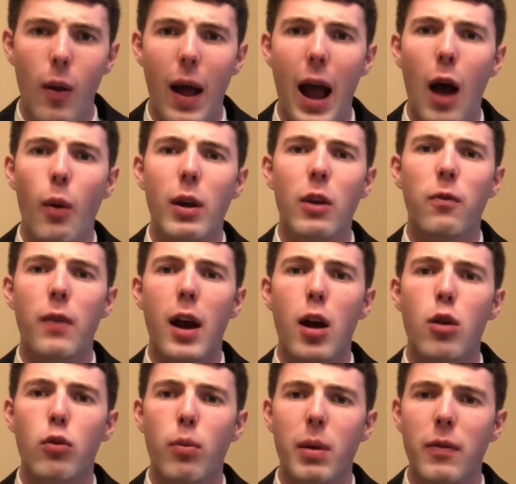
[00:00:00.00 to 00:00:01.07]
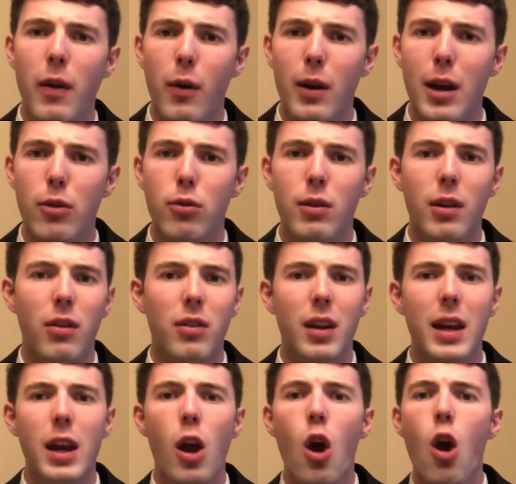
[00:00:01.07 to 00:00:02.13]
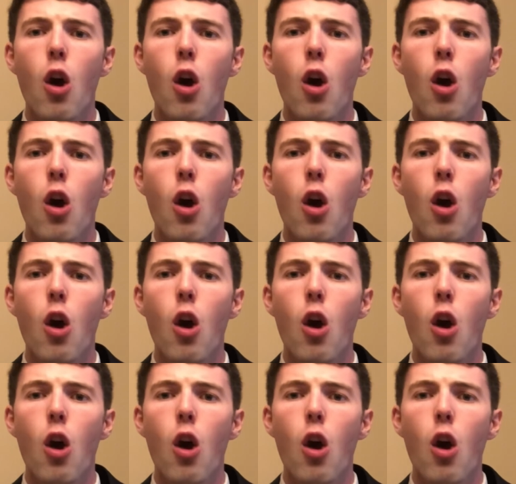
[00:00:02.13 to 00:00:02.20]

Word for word: How he fares will be very interesting to see.